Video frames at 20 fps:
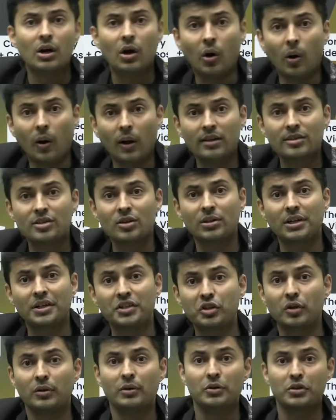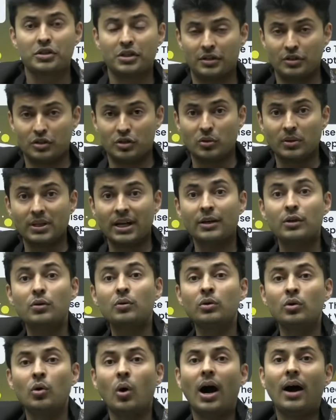also the solution so that
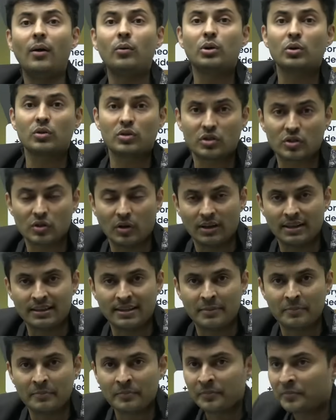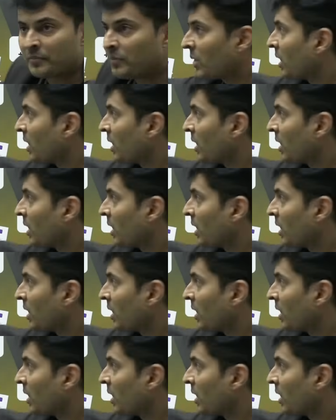you know how to solve them.